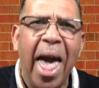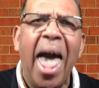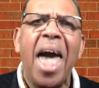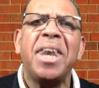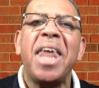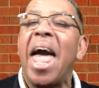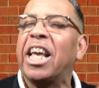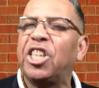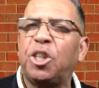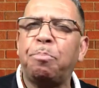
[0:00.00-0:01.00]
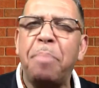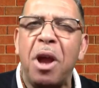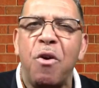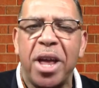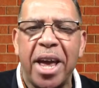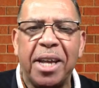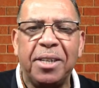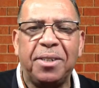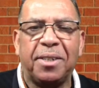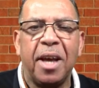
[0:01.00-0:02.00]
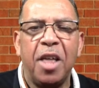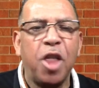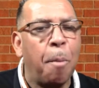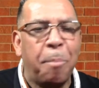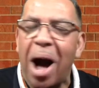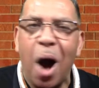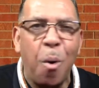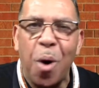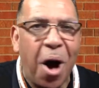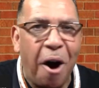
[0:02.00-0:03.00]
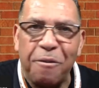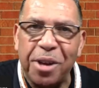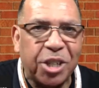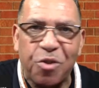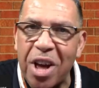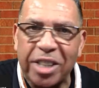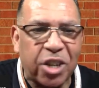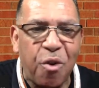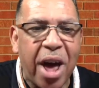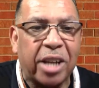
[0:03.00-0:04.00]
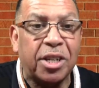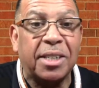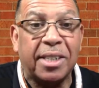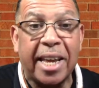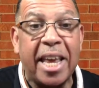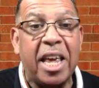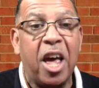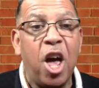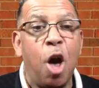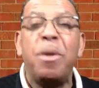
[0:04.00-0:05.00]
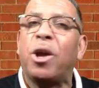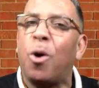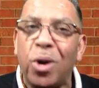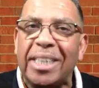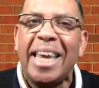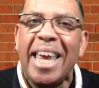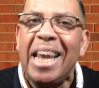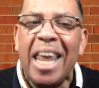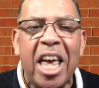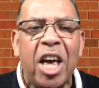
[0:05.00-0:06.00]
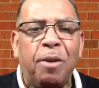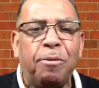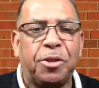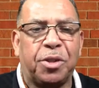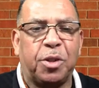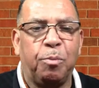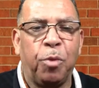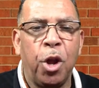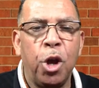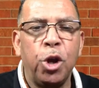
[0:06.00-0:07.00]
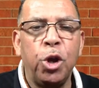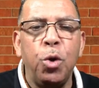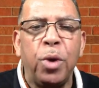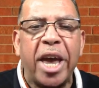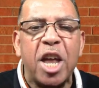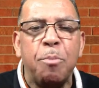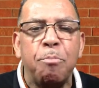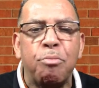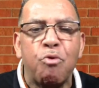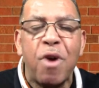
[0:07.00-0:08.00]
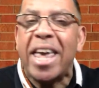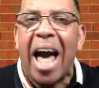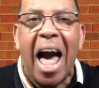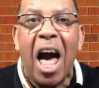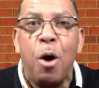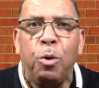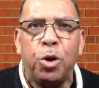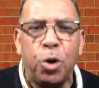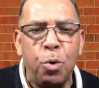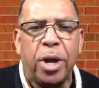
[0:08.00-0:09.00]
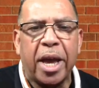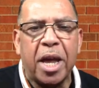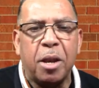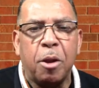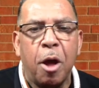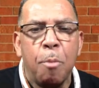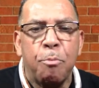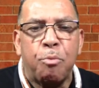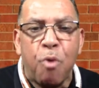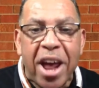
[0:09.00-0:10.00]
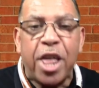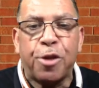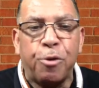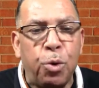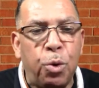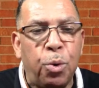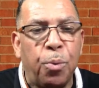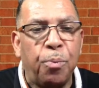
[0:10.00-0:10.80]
and experience the power of his resurrection. See, because he lives, you can break out, you can break through,